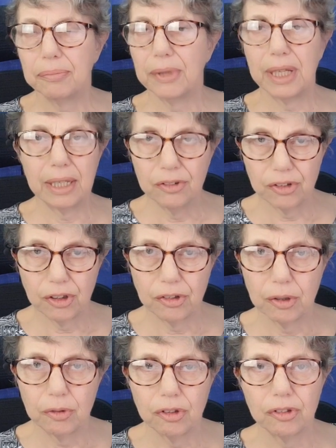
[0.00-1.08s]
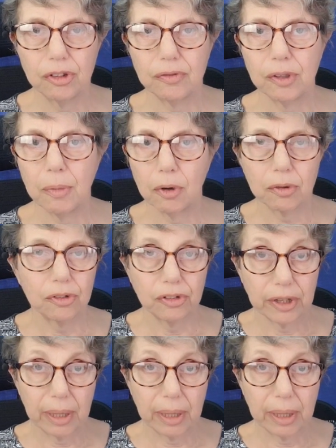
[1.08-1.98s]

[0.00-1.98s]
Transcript: the institutions of democracy,